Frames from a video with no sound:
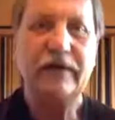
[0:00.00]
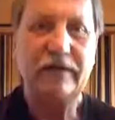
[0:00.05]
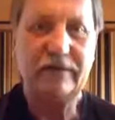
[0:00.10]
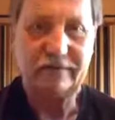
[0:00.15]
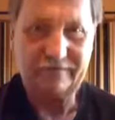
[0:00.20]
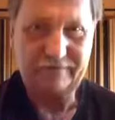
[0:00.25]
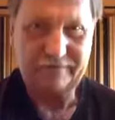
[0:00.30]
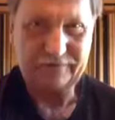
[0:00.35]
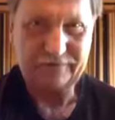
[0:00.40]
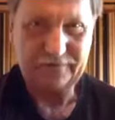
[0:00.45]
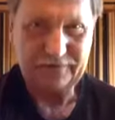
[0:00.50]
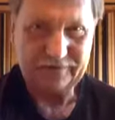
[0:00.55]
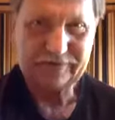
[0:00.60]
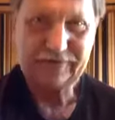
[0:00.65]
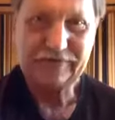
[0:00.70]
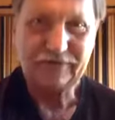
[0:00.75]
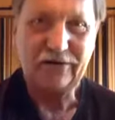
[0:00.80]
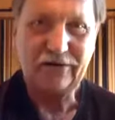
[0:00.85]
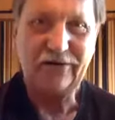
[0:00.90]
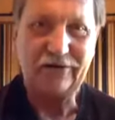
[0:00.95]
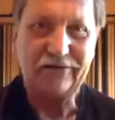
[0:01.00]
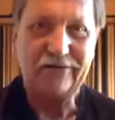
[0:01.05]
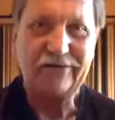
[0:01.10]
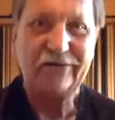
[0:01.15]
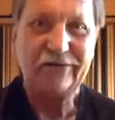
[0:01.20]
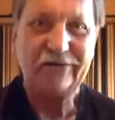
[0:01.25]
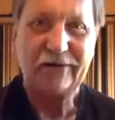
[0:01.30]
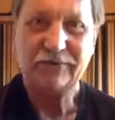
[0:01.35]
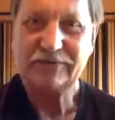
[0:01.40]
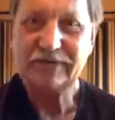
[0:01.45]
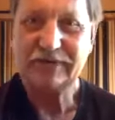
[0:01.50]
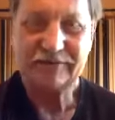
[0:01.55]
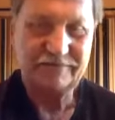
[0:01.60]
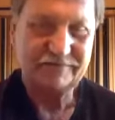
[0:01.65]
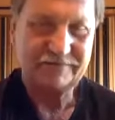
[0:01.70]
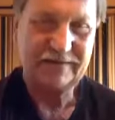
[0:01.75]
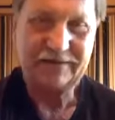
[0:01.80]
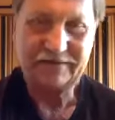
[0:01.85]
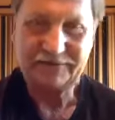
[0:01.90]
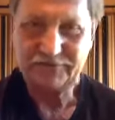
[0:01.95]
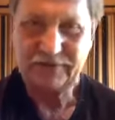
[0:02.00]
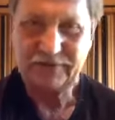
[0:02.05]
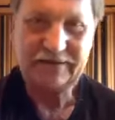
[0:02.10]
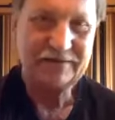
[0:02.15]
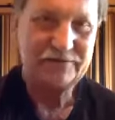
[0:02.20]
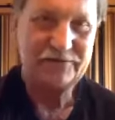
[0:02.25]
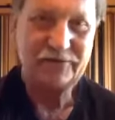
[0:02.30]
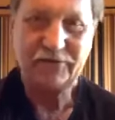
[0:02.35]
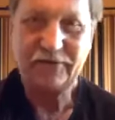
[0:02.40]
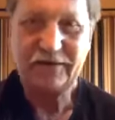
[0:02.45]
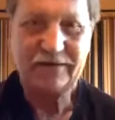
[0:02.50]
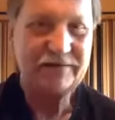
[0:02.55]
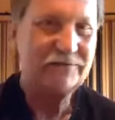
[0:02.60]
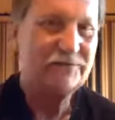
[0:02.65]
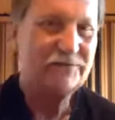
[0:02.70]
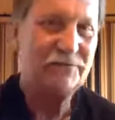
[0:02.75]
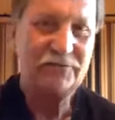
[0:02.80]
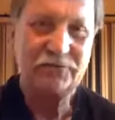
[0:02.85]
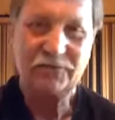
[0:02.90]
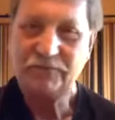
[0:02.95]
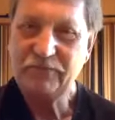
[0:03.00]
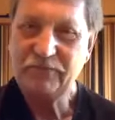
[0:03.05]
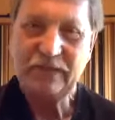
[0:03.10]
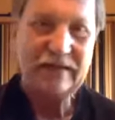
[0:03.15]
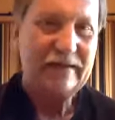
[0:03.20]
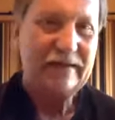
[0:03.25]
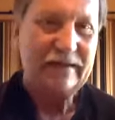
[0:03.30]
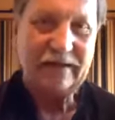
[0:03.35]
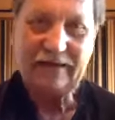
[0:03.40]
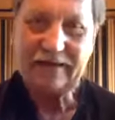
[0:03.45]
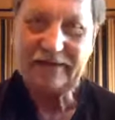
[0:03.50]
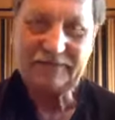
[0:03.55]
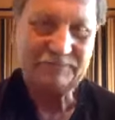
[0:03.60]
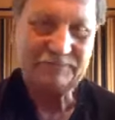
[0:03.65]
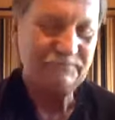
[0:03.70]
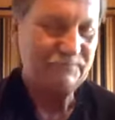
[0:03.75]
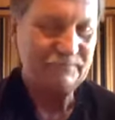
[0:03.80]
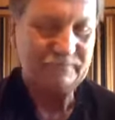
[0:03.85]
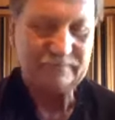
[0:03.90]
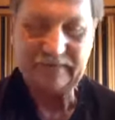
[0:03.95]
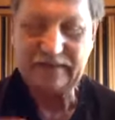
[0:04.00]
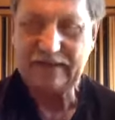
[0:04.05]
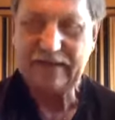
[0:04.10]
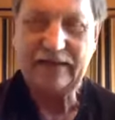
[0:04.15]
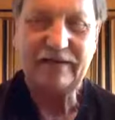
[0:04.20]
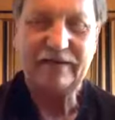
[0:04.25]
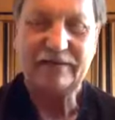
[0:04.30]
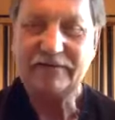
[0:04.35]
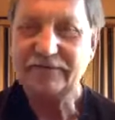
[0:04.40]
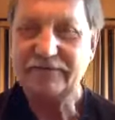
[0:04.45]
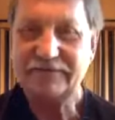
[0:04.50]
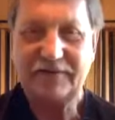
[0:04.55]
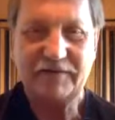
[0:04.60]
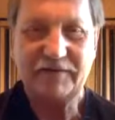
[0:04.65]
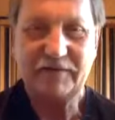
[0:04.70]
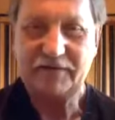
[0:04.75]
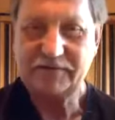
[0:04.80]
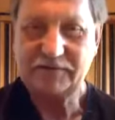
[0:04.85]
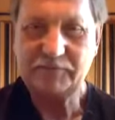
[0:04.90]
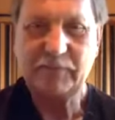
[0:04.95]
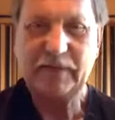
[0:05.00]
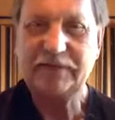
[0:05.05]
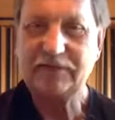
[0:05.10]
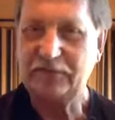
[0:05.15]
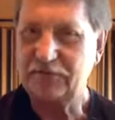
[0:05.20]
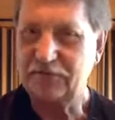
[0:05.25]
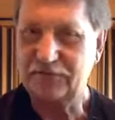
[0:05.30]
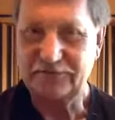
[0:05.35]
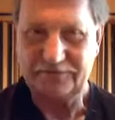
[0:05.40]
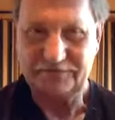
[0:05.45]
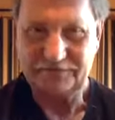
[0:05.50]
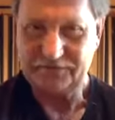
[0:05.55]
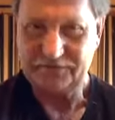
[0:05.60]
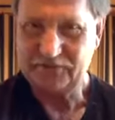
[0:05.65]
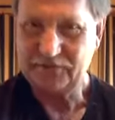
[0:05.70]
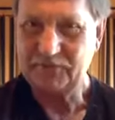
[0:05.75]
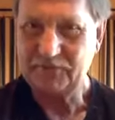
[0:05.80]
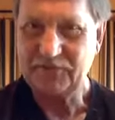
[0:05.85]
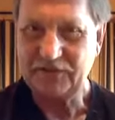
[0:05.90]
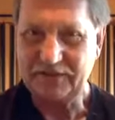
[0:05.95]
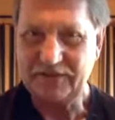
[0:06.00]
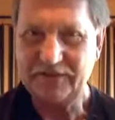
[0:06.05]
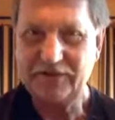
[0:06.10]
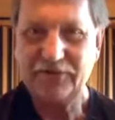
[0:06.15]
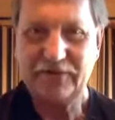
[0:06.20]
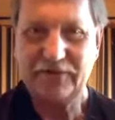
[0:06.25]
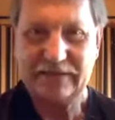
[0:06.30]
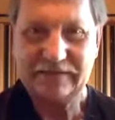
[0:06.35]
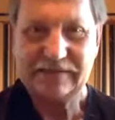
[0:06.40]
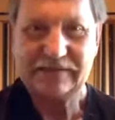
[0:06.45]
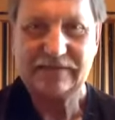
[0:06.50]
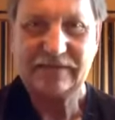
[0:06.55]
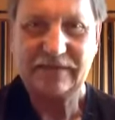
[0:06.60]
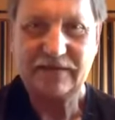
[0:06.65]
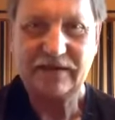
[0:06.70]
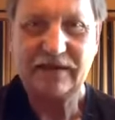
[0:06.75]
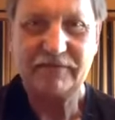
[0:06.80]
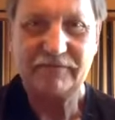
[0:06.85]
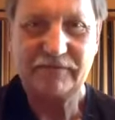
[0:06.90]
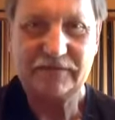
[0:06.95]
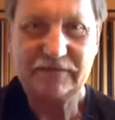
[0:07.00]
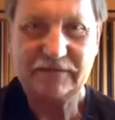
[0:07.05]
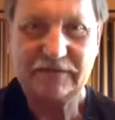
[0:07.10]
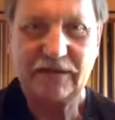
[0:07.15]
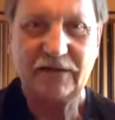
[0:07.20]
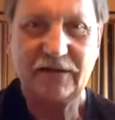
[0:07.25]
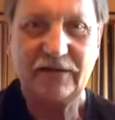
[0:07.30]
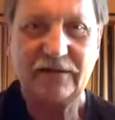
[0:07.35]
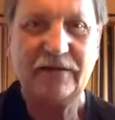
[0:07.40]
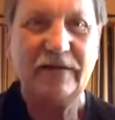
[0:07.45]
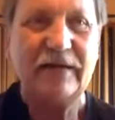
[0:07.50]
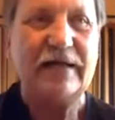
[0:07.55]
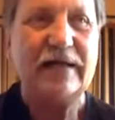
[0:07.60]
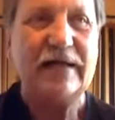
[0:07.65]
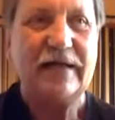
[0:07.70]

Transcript: it for this song. That was like trying to turn it into, I don't know, a spectacle or something. This is a kind of a subtle.